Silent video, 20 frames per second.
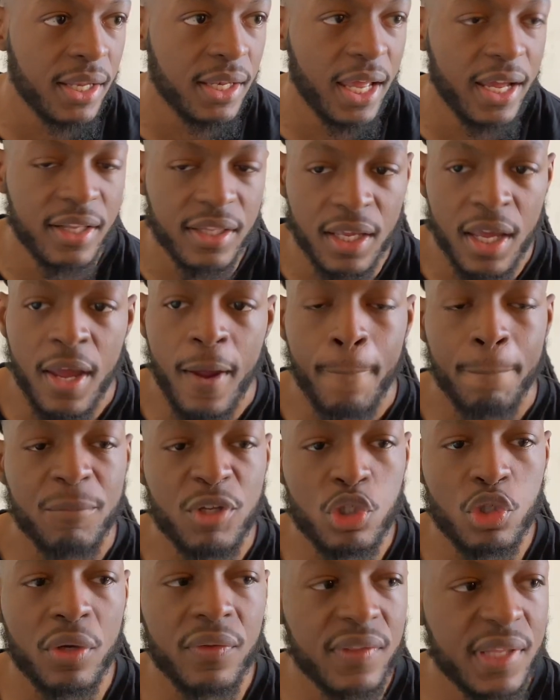Like,
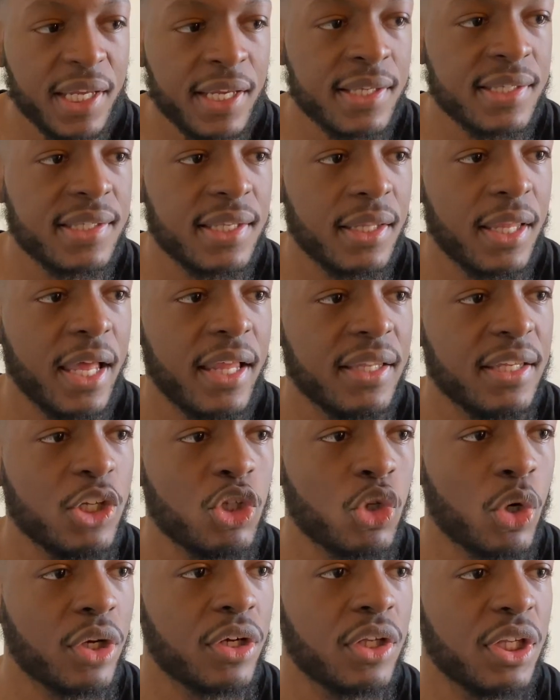these are things that,
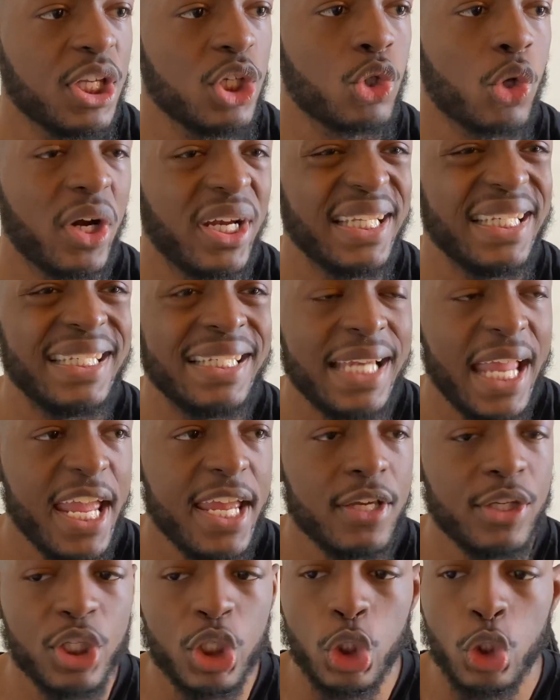these are
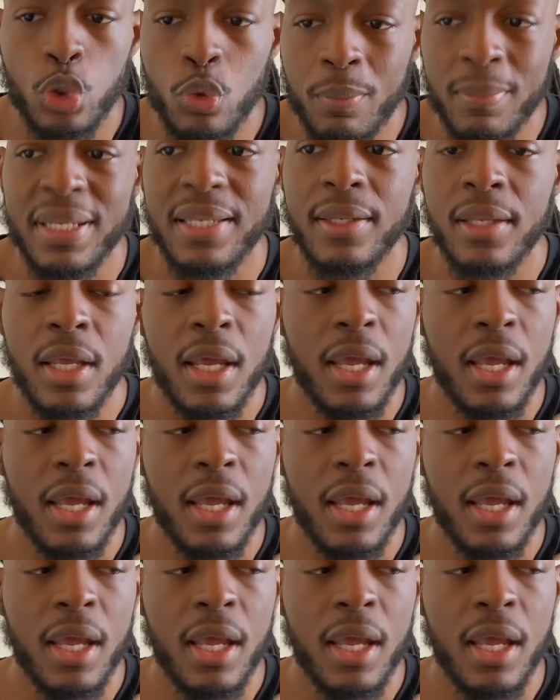innate human